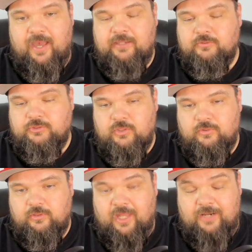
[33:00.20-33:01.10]
guy who
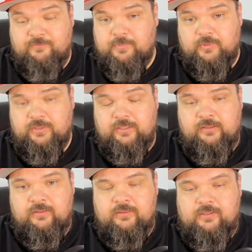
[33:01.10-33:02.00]
showed a lot of
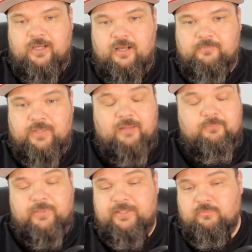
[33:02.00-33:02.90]
ability,
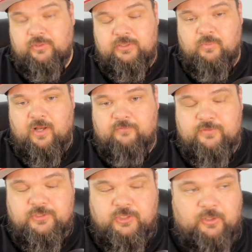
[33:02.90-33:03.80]
played really well
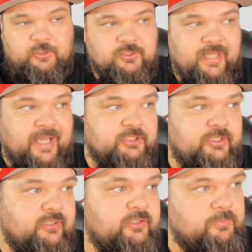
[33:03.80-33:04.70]
for the Chargers last
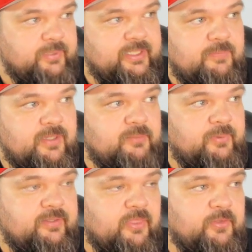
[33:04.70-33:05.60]
year. You bring him in to
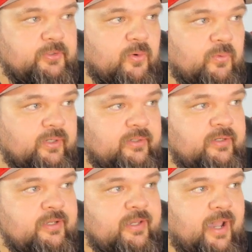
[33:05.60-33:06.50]
play the third
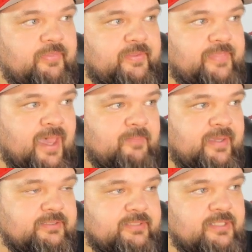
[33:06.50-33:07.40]
corner. I think that
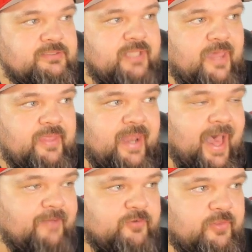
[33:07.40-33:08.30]
makes sense. And then
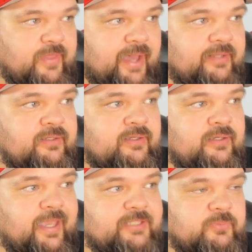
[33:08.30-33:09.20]
after that
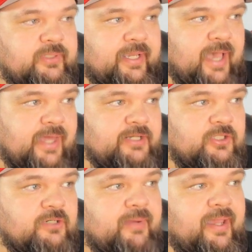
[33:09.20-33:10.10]
is when I kind of
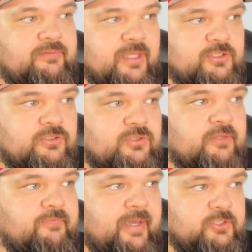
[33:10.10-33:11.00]
turn my attention to
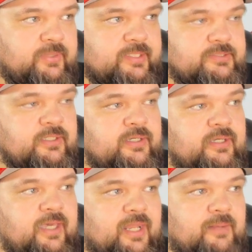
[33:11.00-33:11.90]
the veterans.
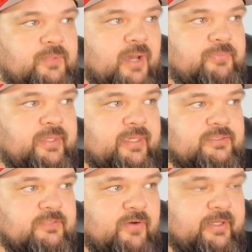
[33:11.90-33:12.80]
And I'm thinking
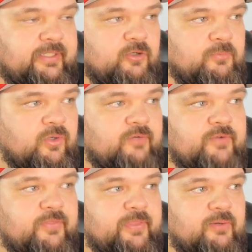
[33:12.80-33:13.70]
Stephon Gilmore, if
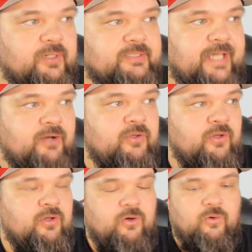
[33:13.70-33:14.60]
nothing works out,
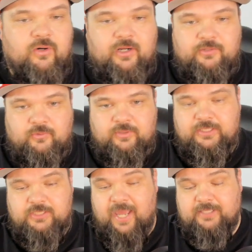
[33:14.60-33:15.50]
or
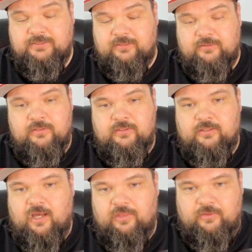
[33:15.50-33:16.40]
Adoree Jackson,
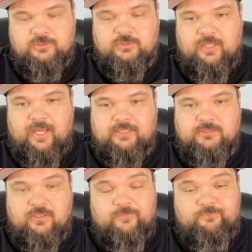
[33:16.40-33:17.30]
those two guys.
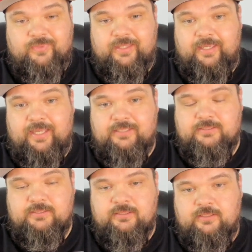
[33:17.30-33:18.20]
So
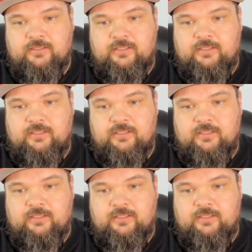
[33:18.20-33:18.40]
it's